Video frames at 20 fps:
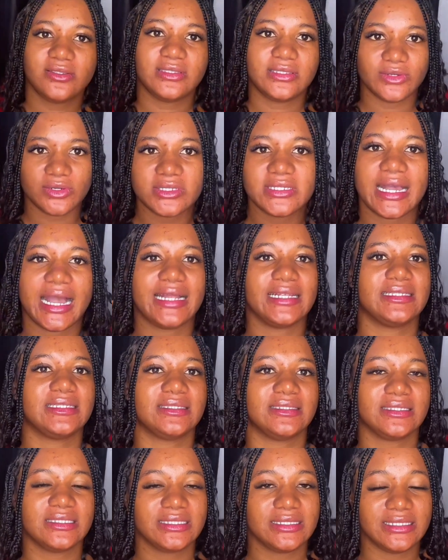Those are
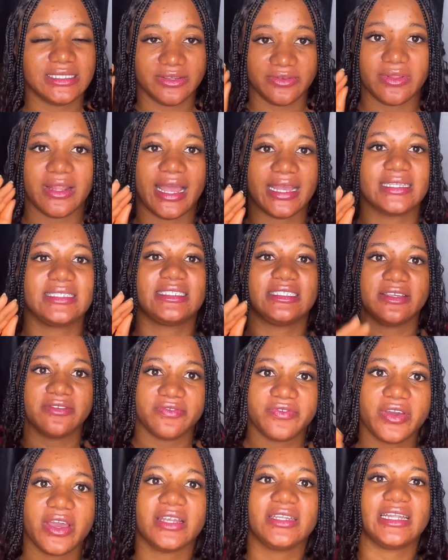like
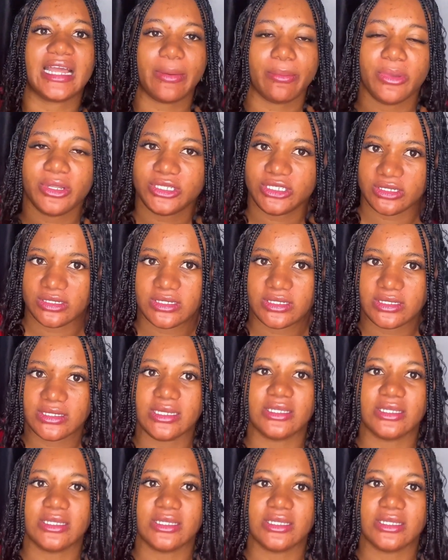severe damages.